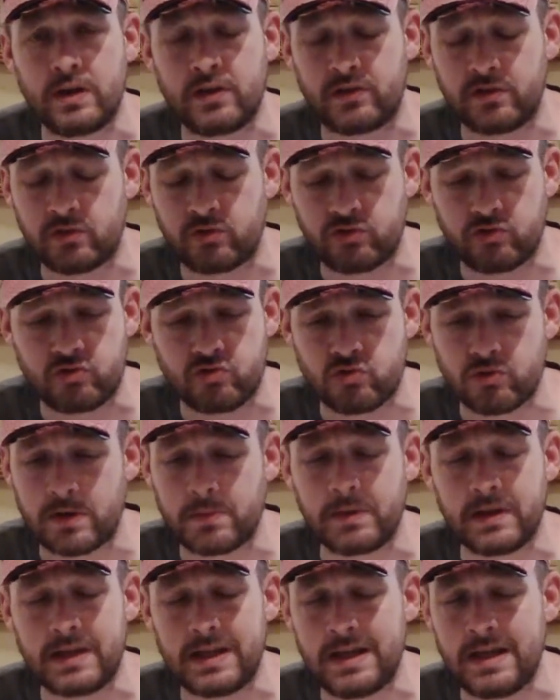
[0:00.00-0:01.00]
It's
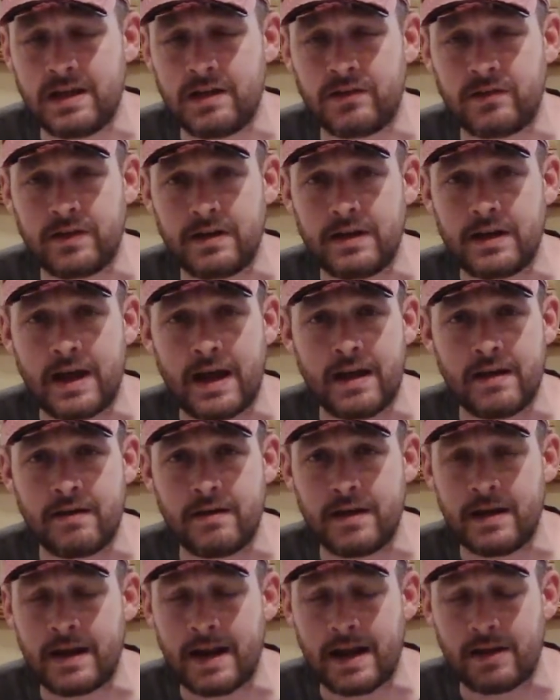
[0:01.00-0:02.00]
extremely easy,
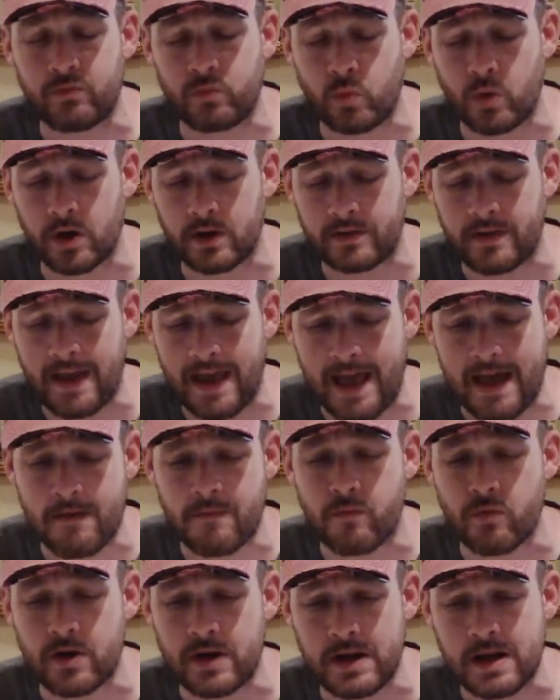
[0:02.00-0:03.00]
and it has worked
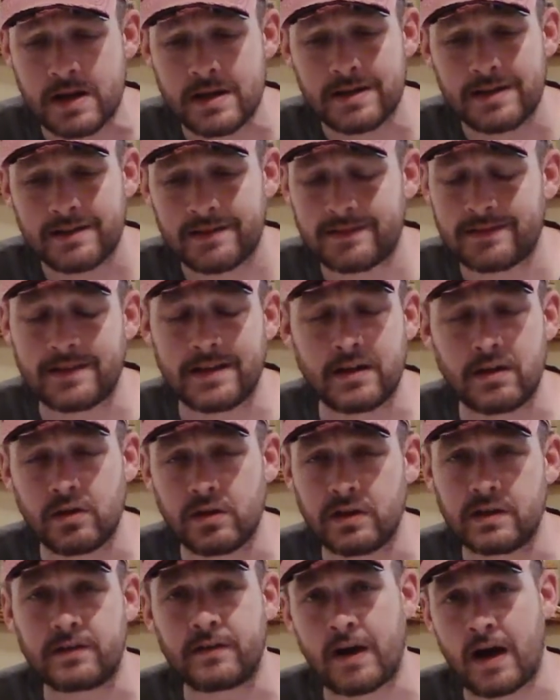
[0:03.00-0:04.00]
every
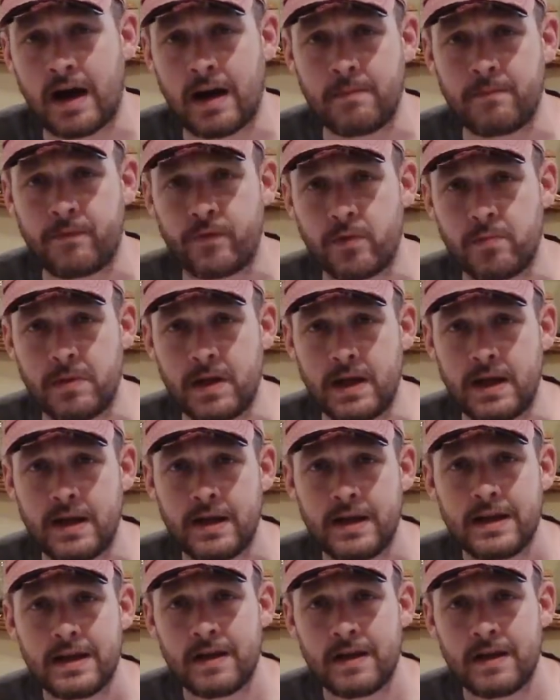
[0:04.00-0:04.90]
single time for me.